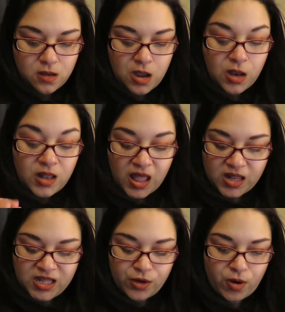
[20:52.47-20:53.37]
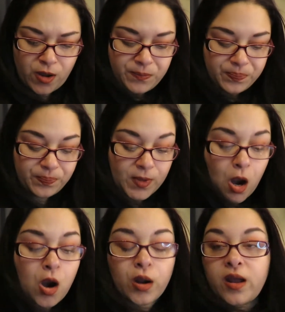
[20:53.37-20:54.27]
and Lyra
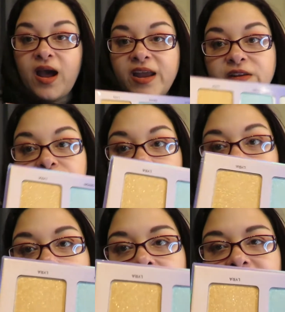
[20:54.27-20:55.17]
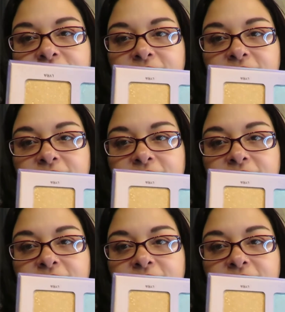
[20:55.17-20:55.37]
are kind of what